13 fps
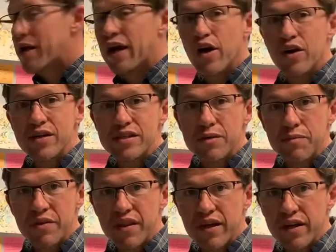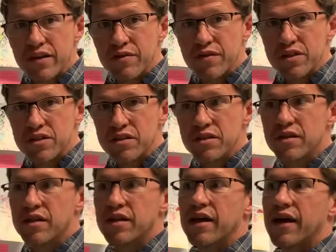parasympathetic division
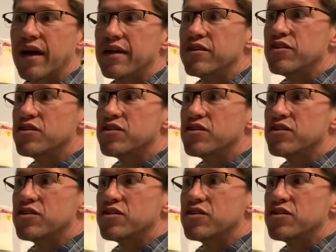and your